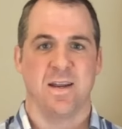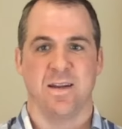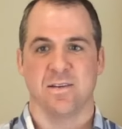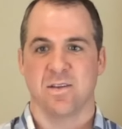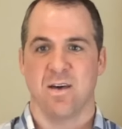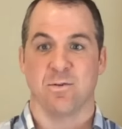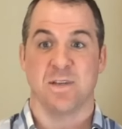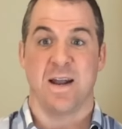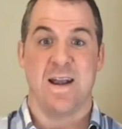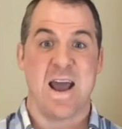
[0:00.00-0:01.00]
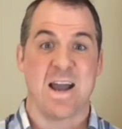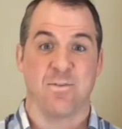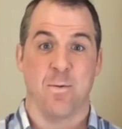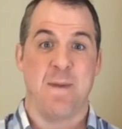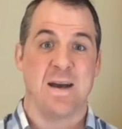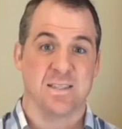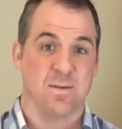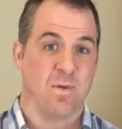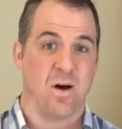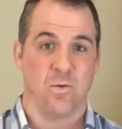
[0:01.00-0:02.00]
He discovers a knack for
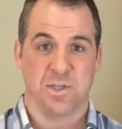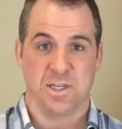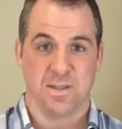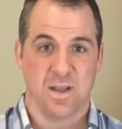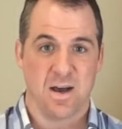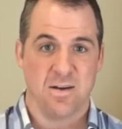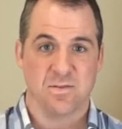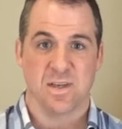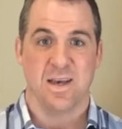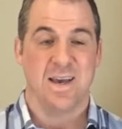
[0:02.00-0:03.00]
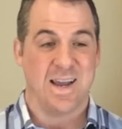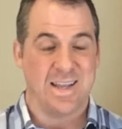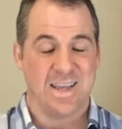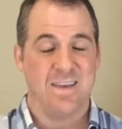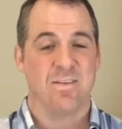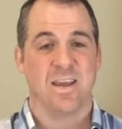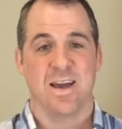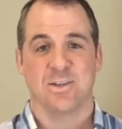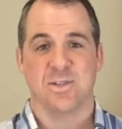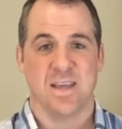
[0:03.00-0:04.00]
basketball, which he loves, and he even
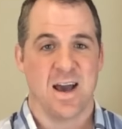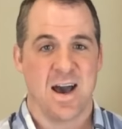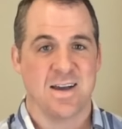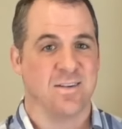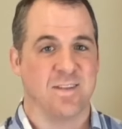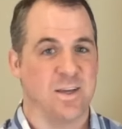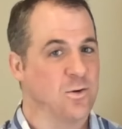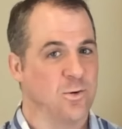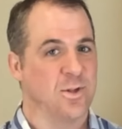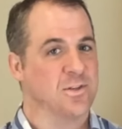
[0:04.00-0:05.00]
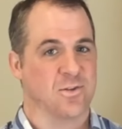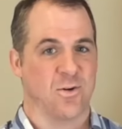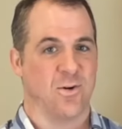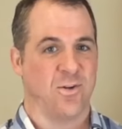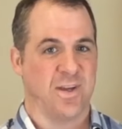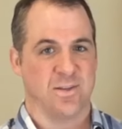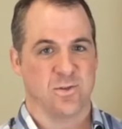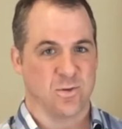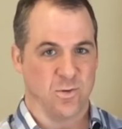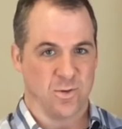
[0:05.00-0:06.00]
catches the eye of the coolest girl in
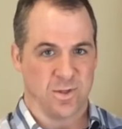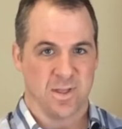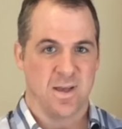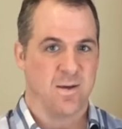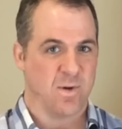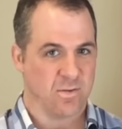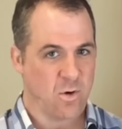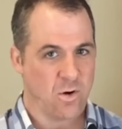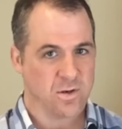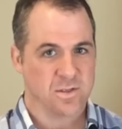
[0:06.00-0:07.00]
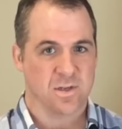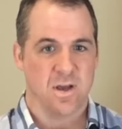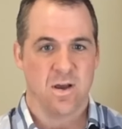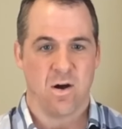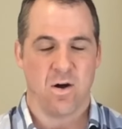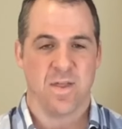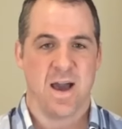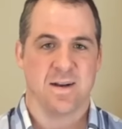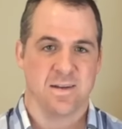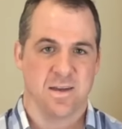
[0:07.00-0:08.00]
school. But of course, all
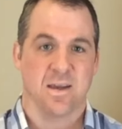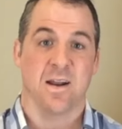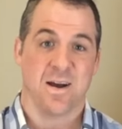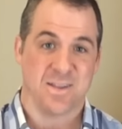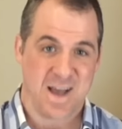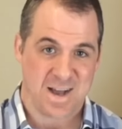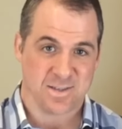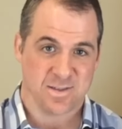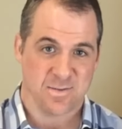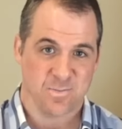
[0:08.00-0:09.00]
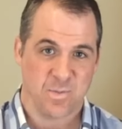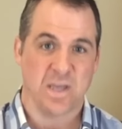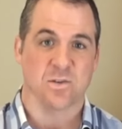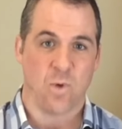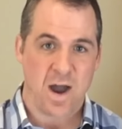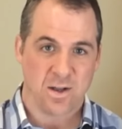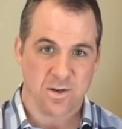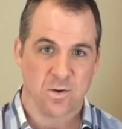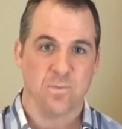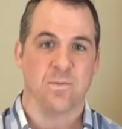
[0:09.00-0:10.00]
that cannot last, because
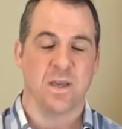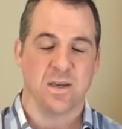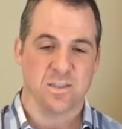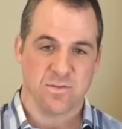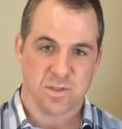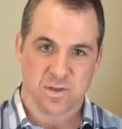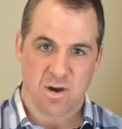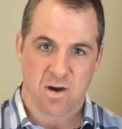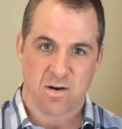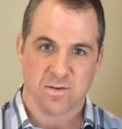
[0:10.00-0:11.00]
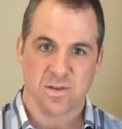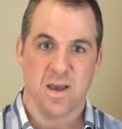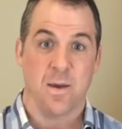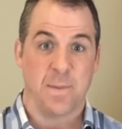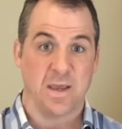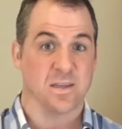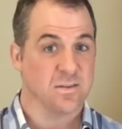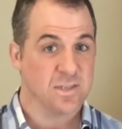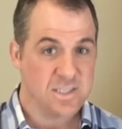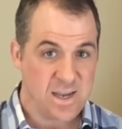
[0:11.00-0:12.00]
Wilder, because of his scars, because
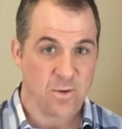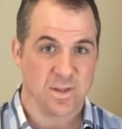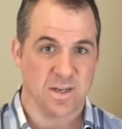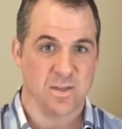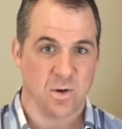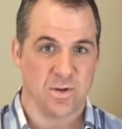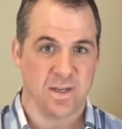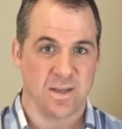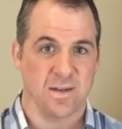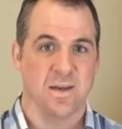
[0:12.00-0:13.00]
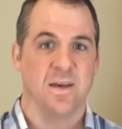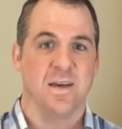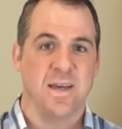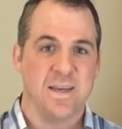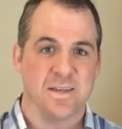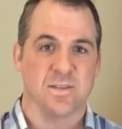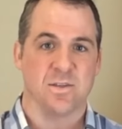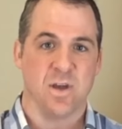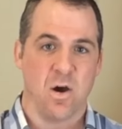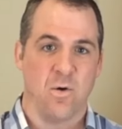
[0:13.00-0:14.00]
of a secret that he's holding, he is his
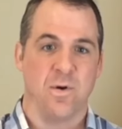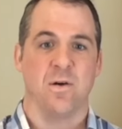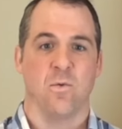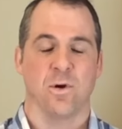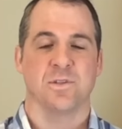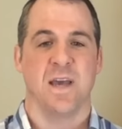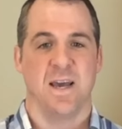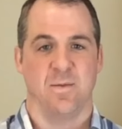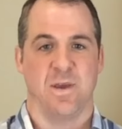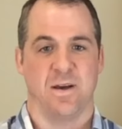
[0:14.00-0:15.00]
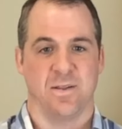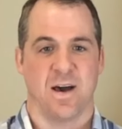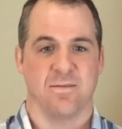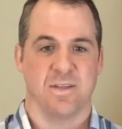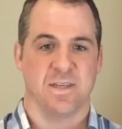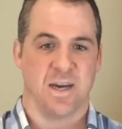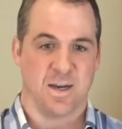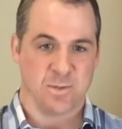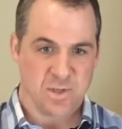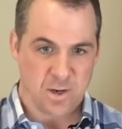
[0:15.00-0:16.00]
own worst enemy a lot of the
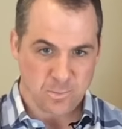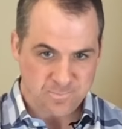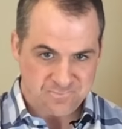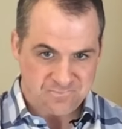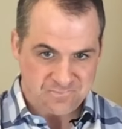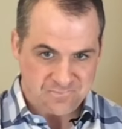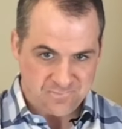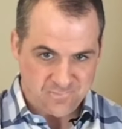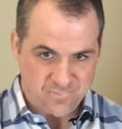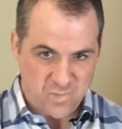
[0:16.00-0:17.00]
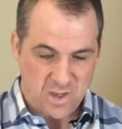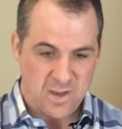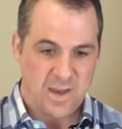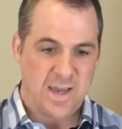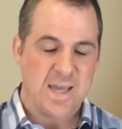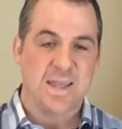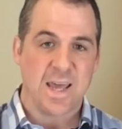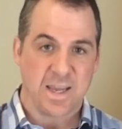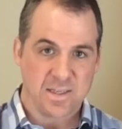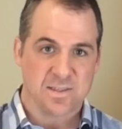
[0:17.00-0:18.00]
time. So he
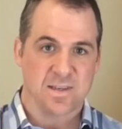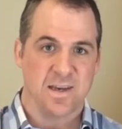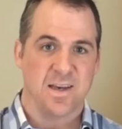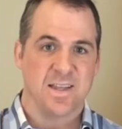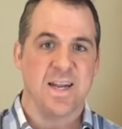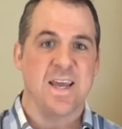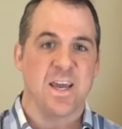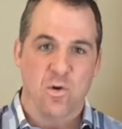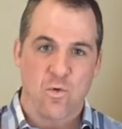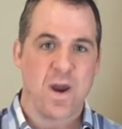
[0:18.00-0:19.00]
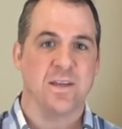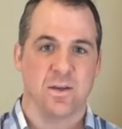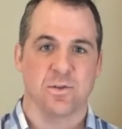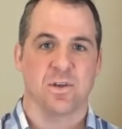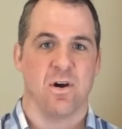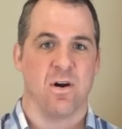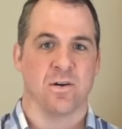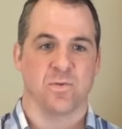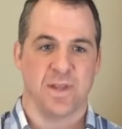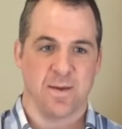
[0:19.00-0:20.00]
thinks that he erase those
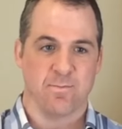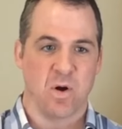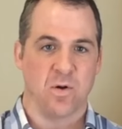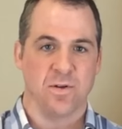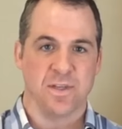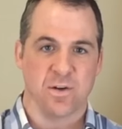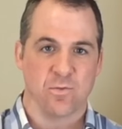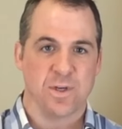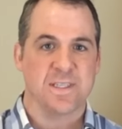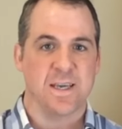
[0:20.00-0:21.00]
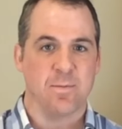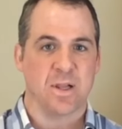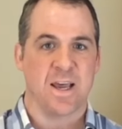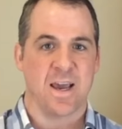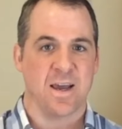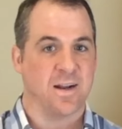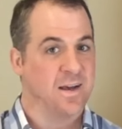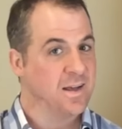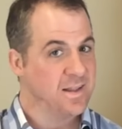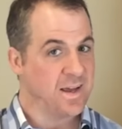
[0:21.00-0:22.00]
scars with a bold and risky plan
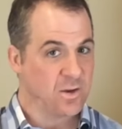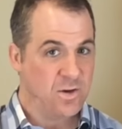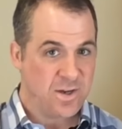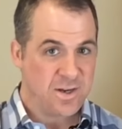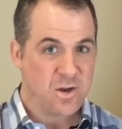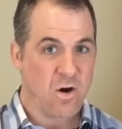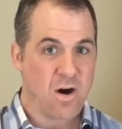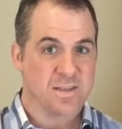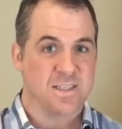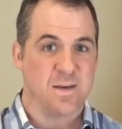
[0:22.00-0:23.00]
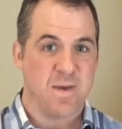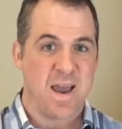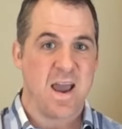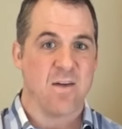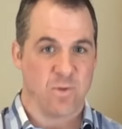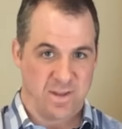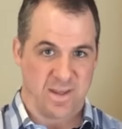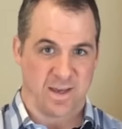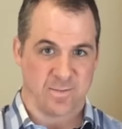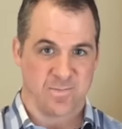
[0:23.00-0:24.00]
that could cost him
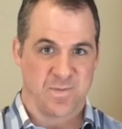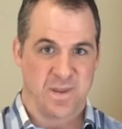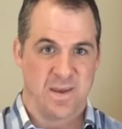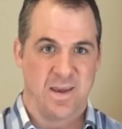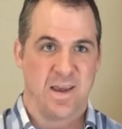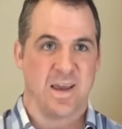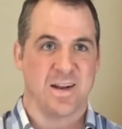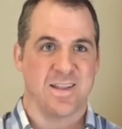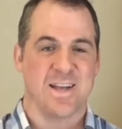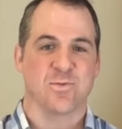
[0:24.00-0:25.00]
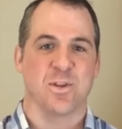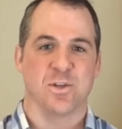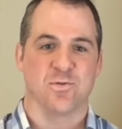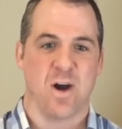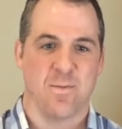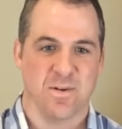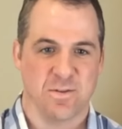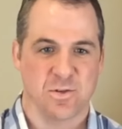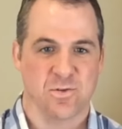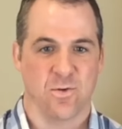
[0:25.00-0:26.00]
everything. And, and that's where the drama of
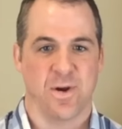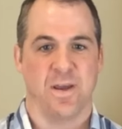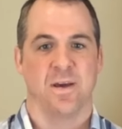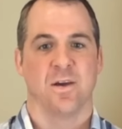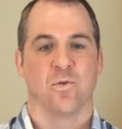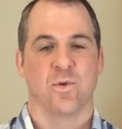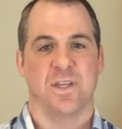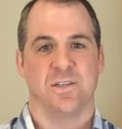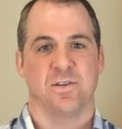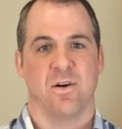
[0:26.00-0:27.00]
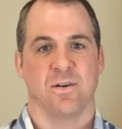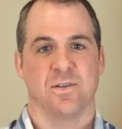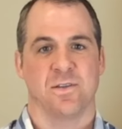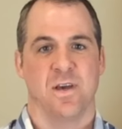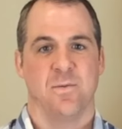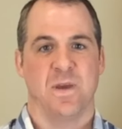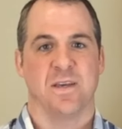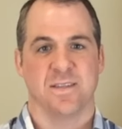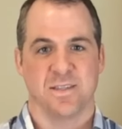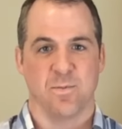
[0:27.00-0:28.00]
the story really starts,
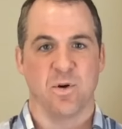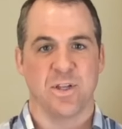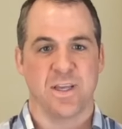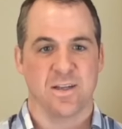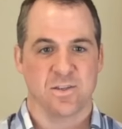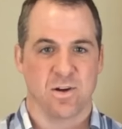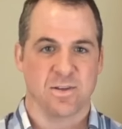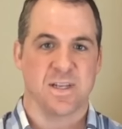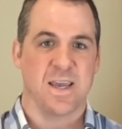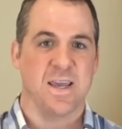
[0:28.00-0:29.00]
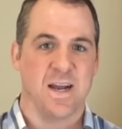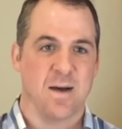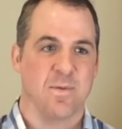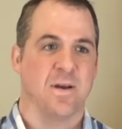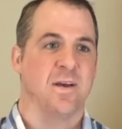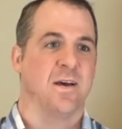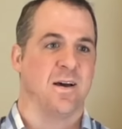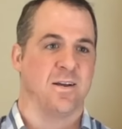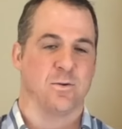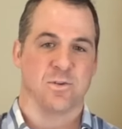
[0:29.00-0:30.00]
because as the bullying starts to heat up,
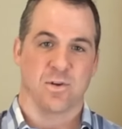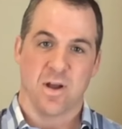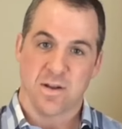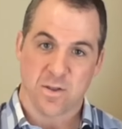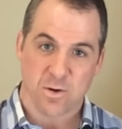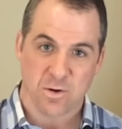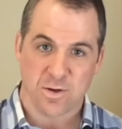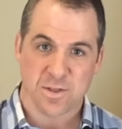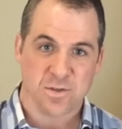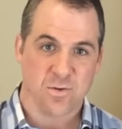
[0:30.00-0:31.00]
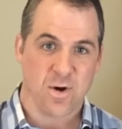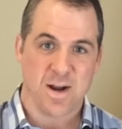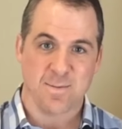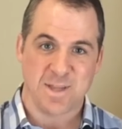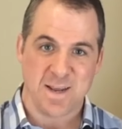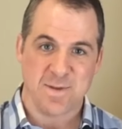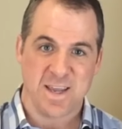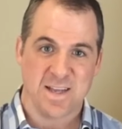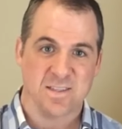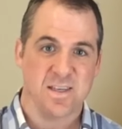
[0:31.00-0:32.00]
uh, there's a, another girl in the story named Lane
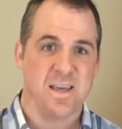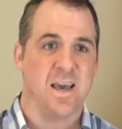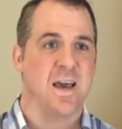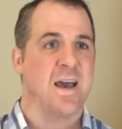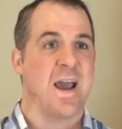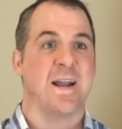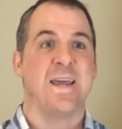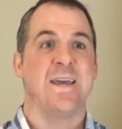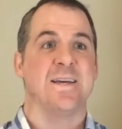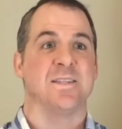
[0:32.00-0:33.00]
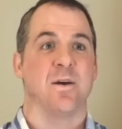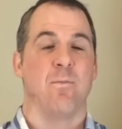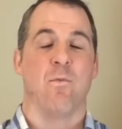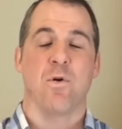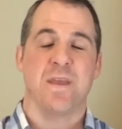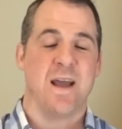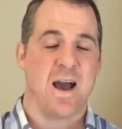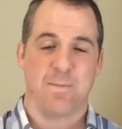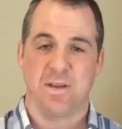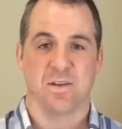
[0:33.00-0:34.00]
Makansi, and he is more than
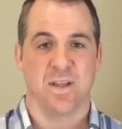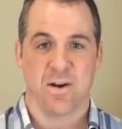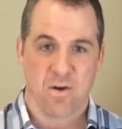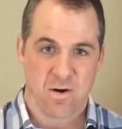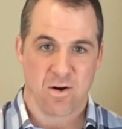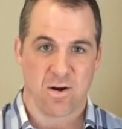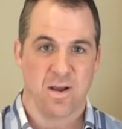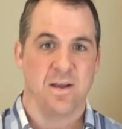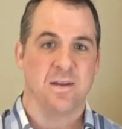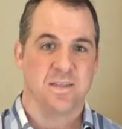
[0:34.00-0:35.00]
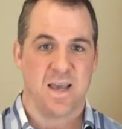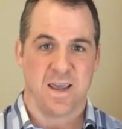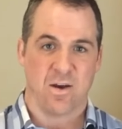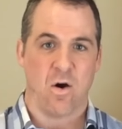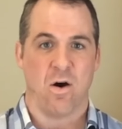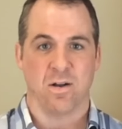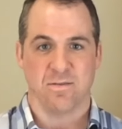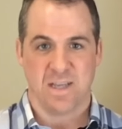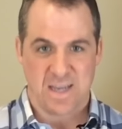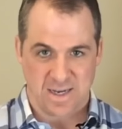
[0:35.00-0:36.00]
happy to let her take all
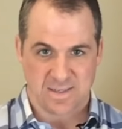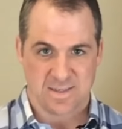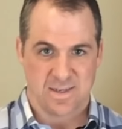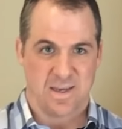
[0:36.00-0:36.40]
of the heat.